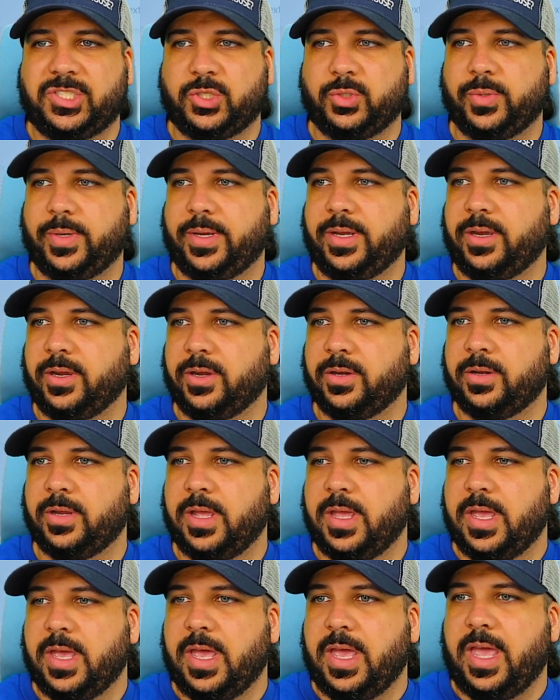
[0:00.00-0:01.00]
trigger,
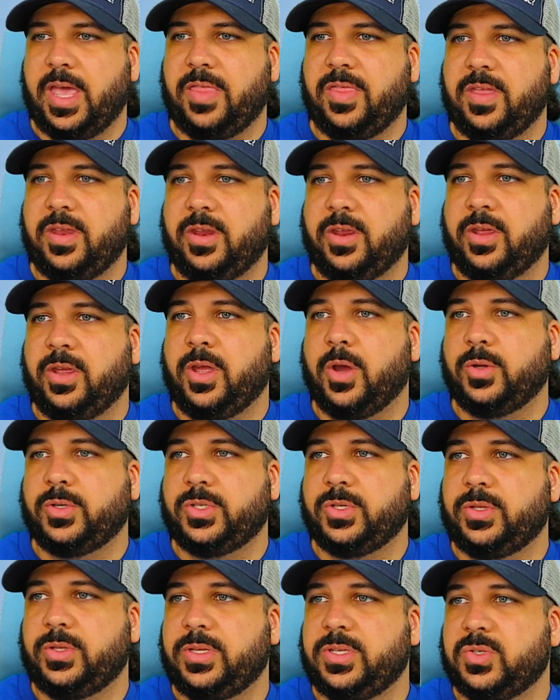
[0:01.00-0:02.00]
and then you can go
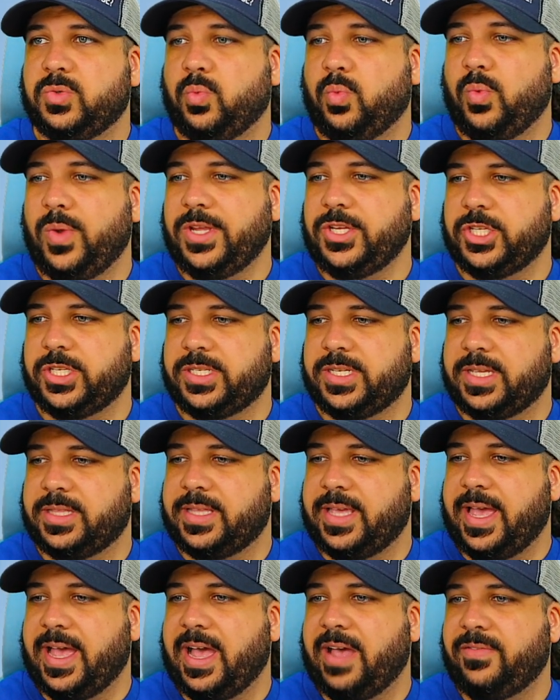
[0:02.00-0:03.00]
to these widgets that
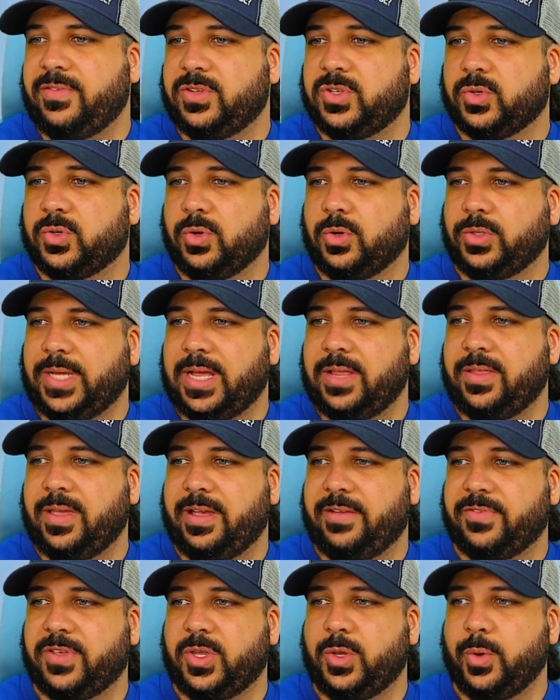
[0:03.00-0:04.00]
they have. You scroll down, they
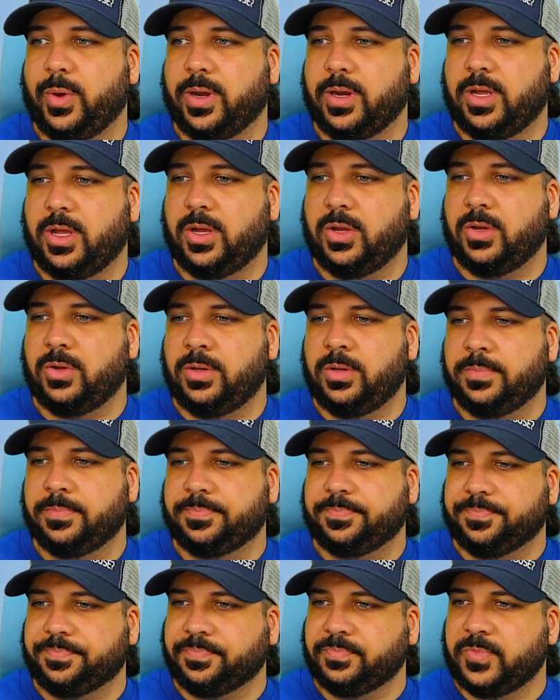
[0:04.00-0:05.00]
have QR code
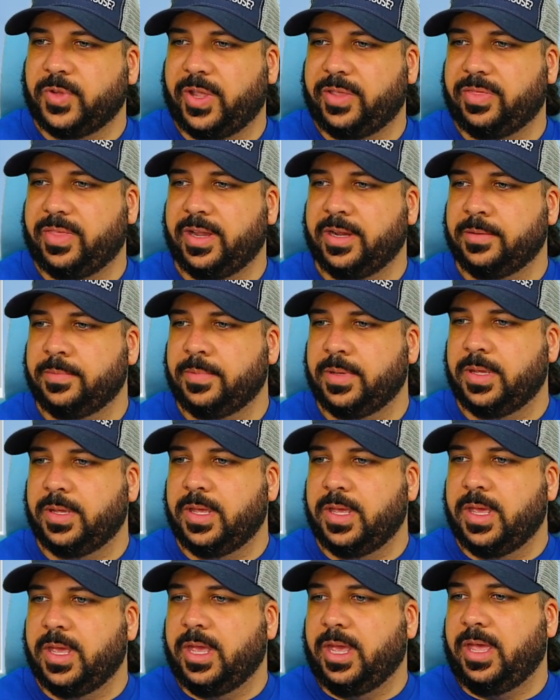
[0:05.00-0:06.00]
right there,
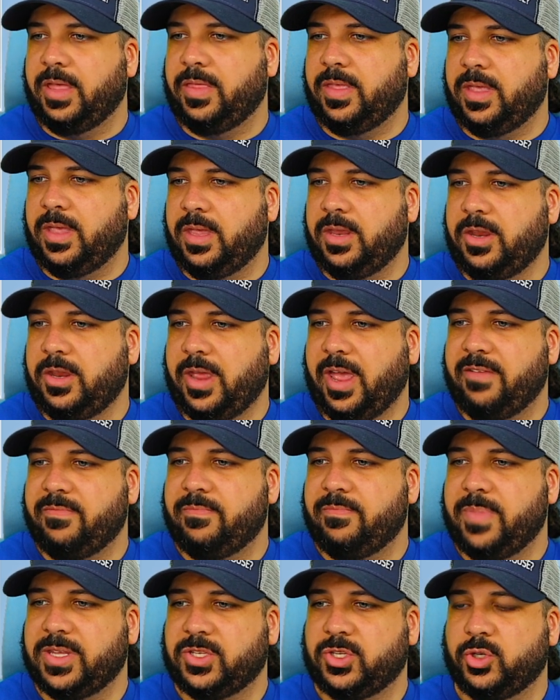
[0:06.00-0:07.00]
and then you have
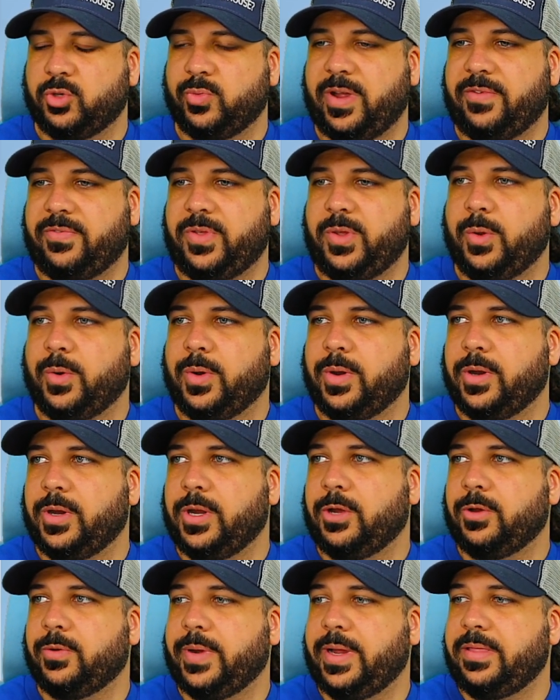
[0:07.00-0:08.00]
messenger ref
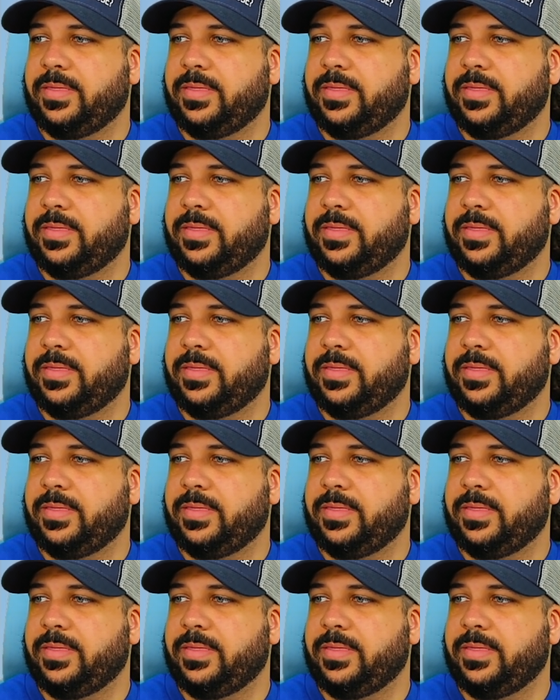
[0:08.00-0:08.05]
URL right